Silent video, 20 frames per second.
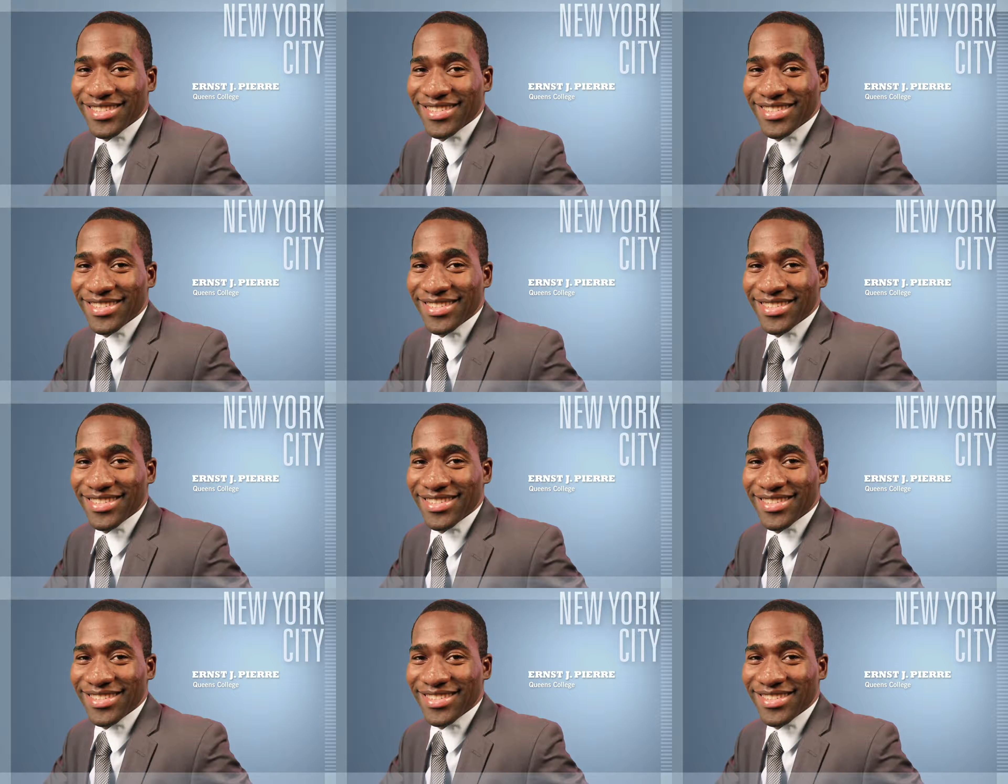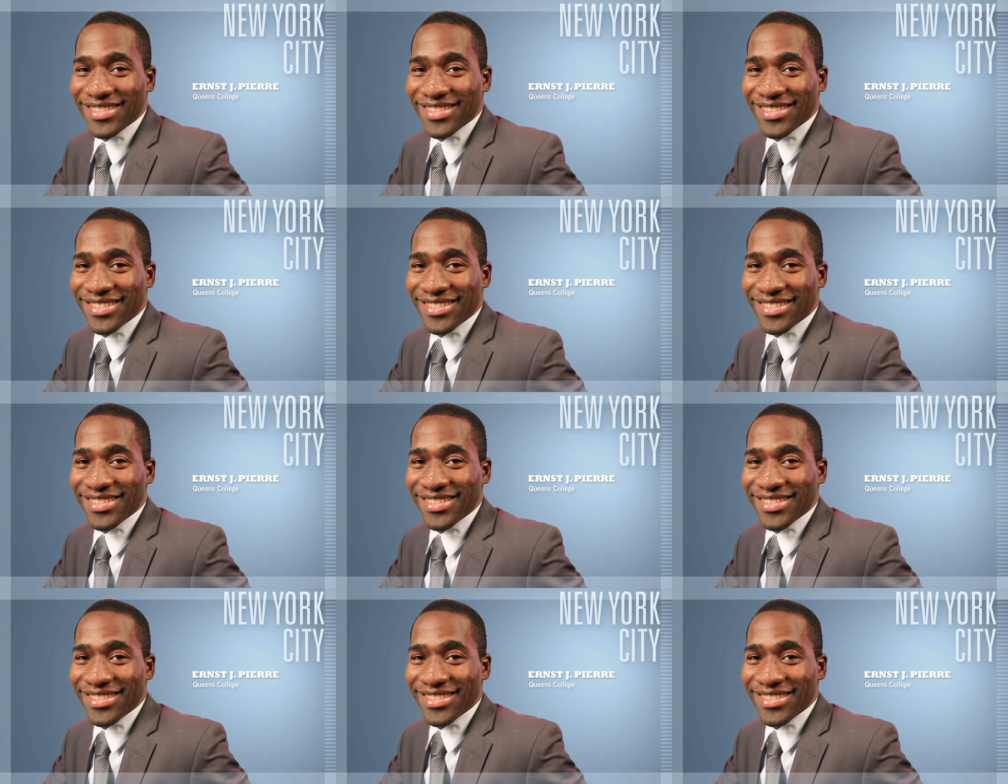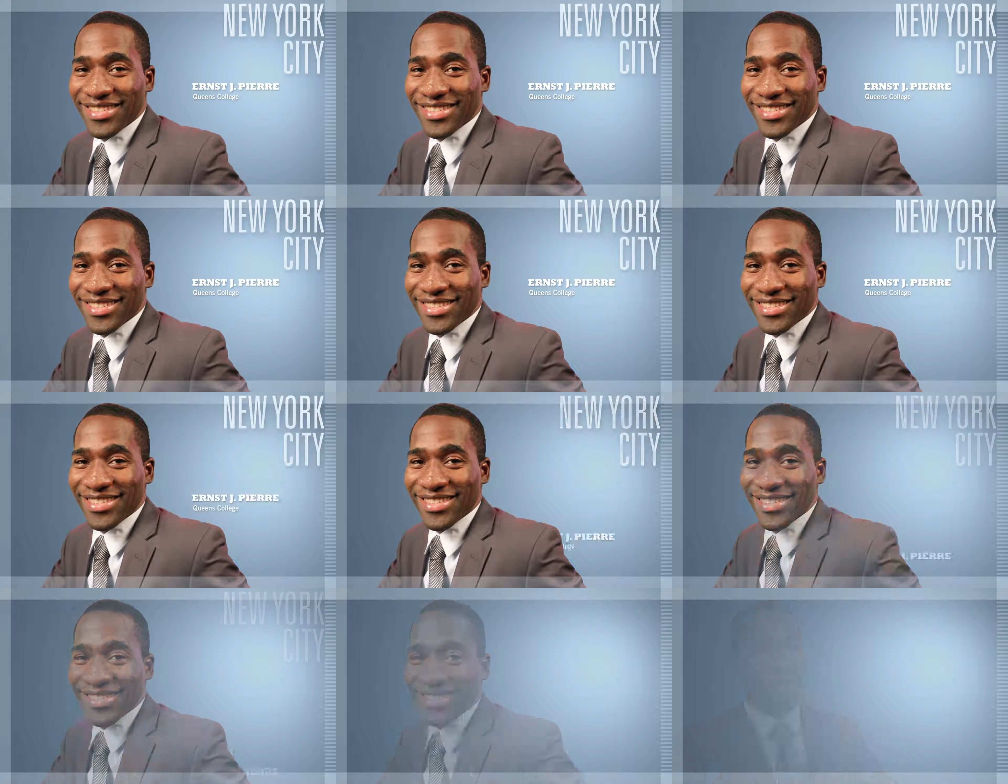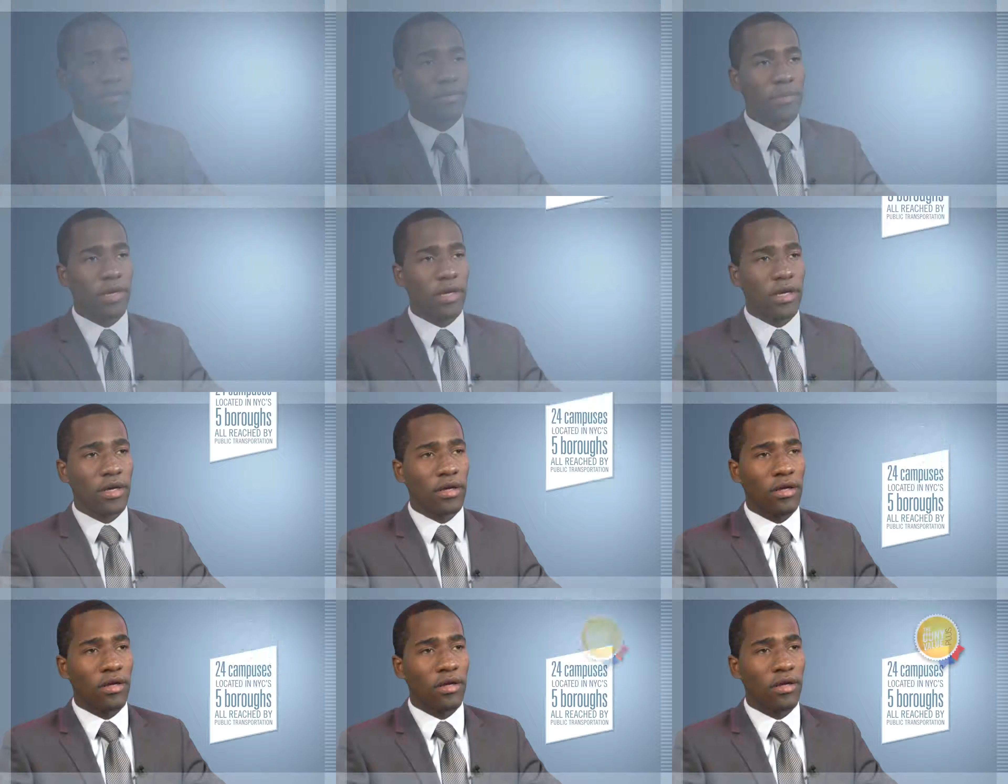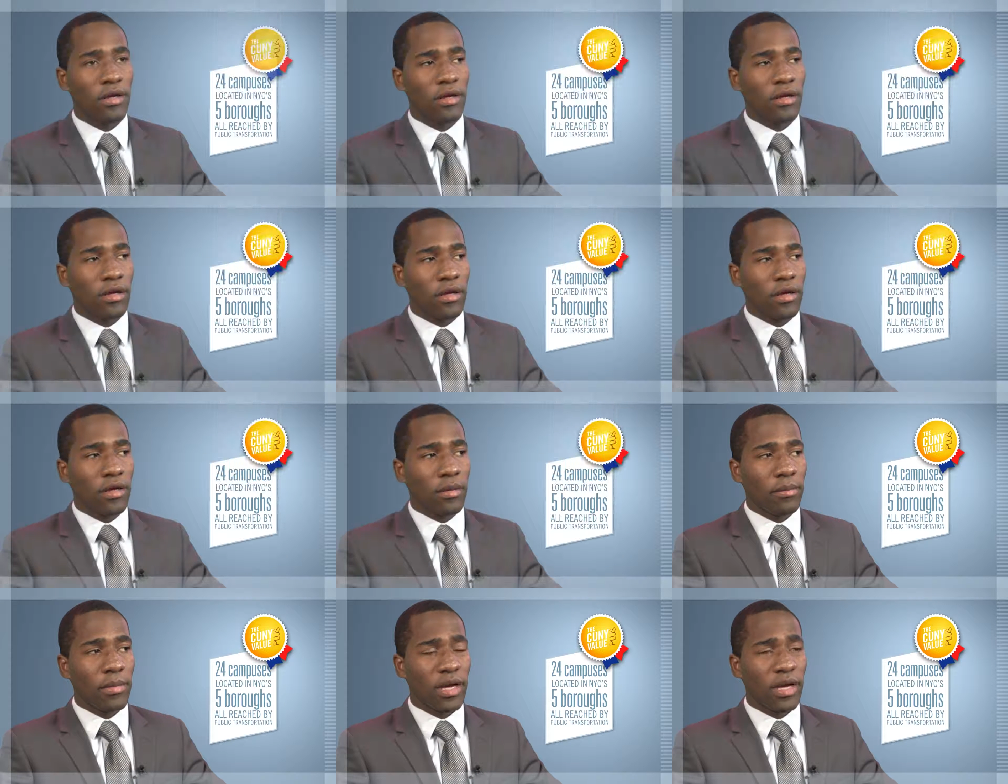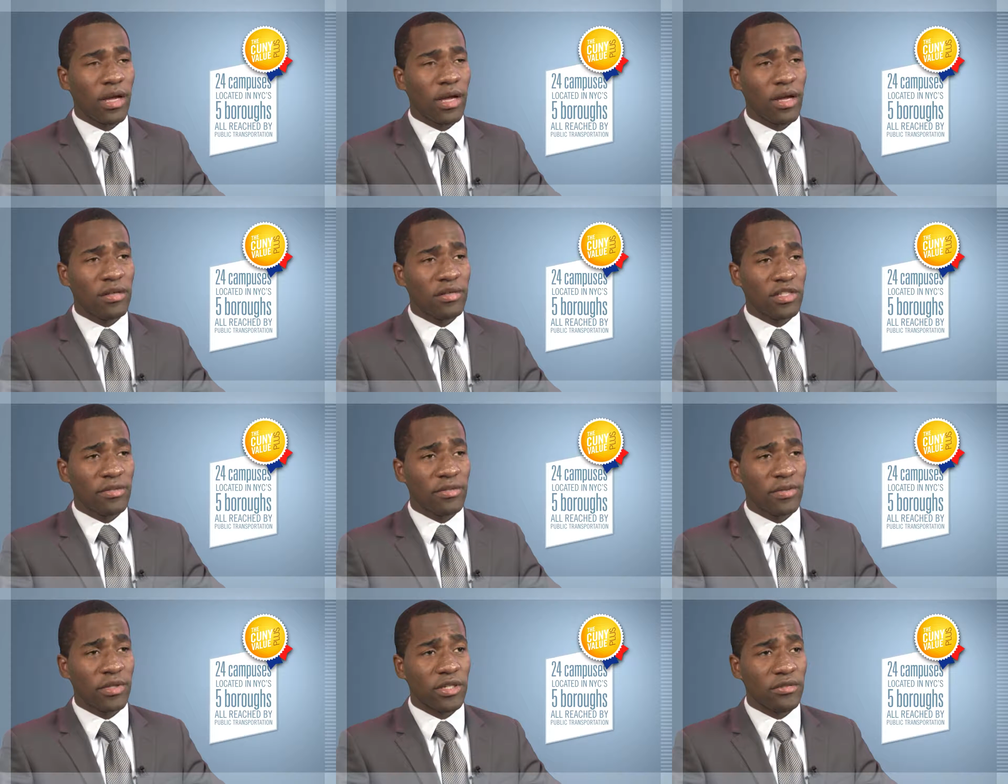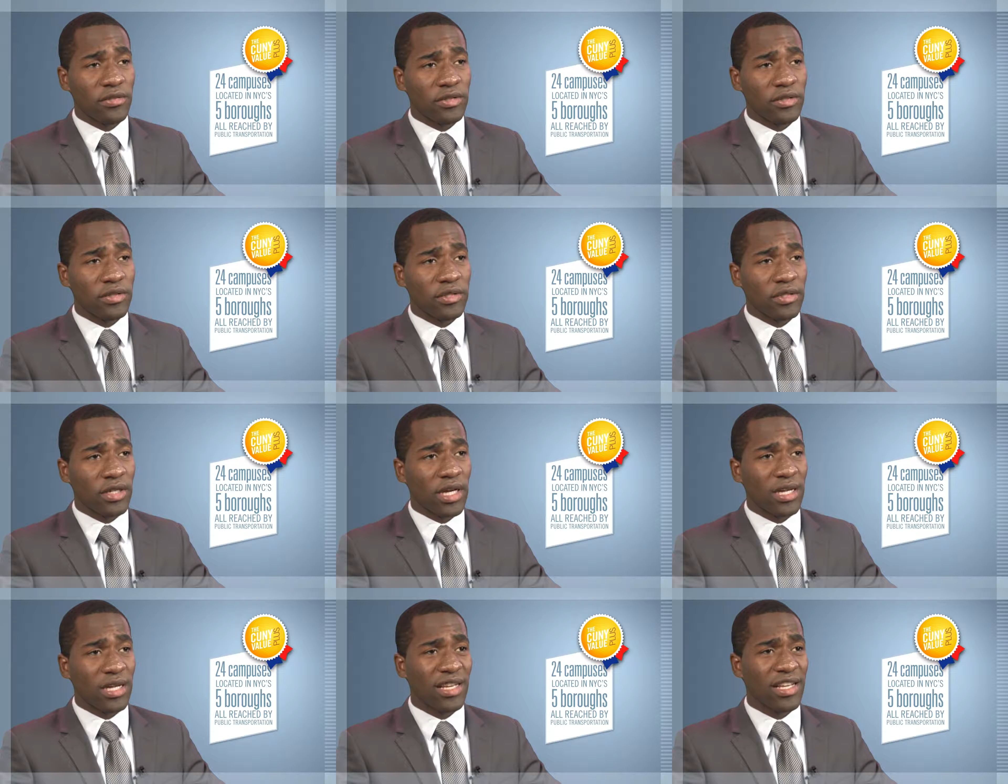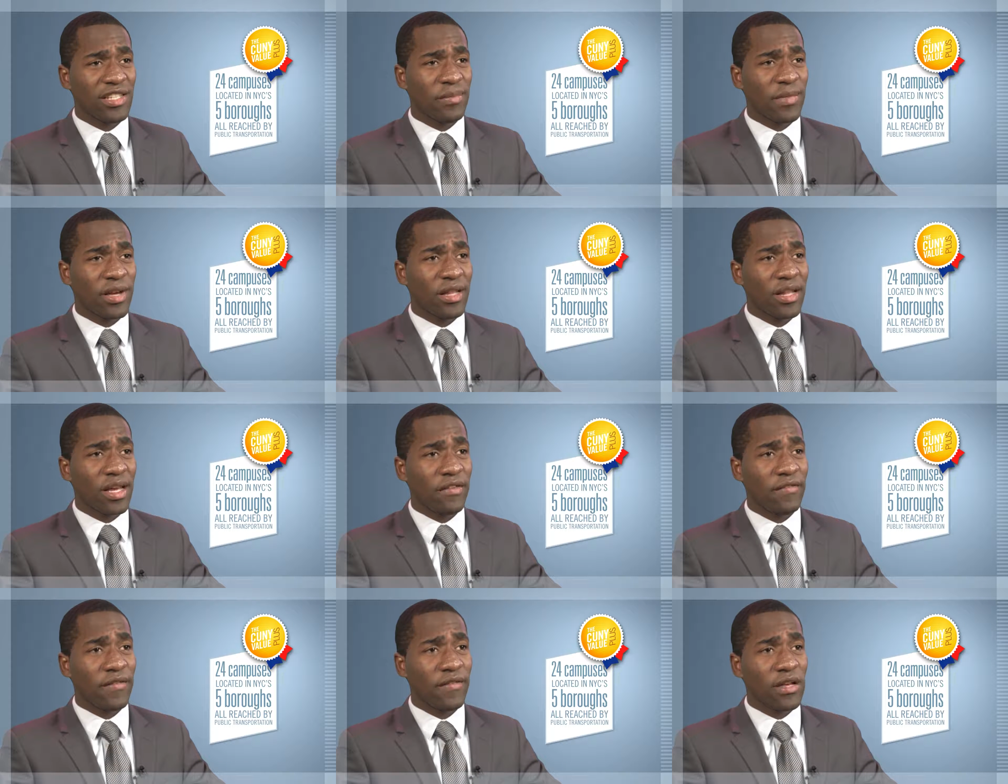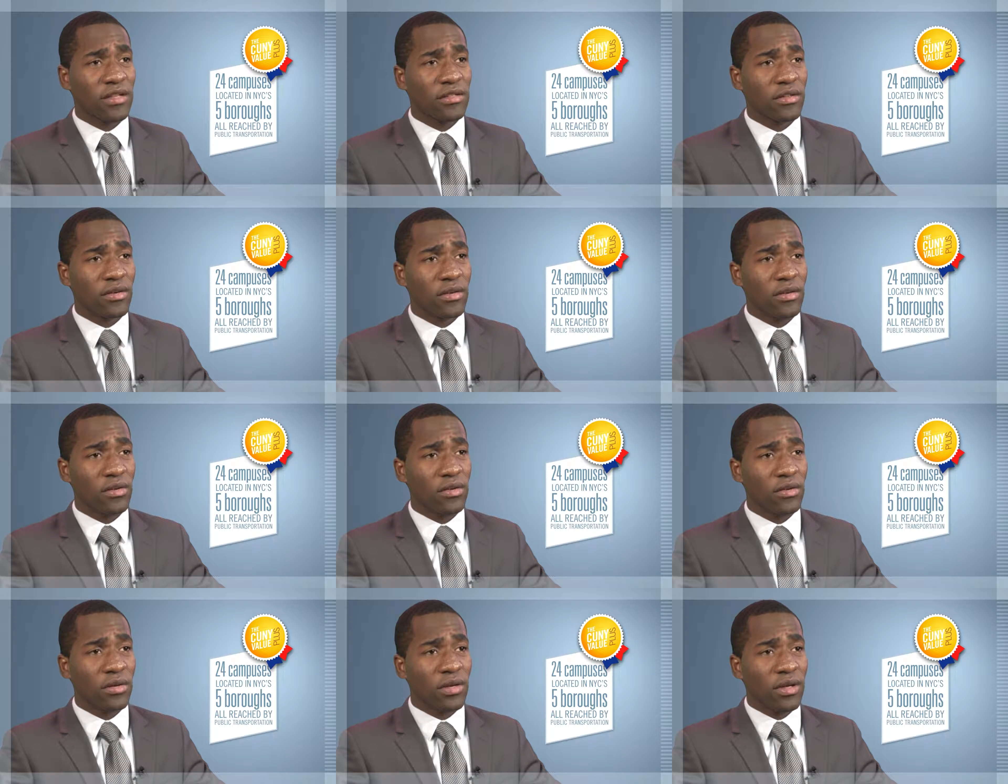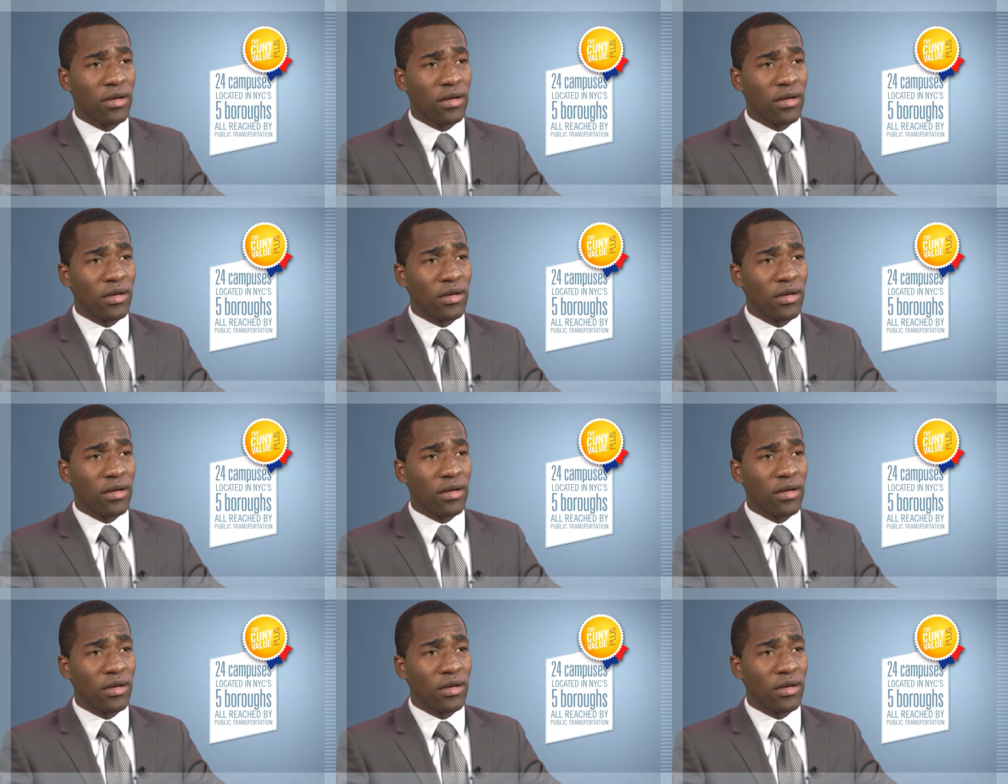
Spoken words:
CUNY has enhanced my college experience, and I guess my life as a whole,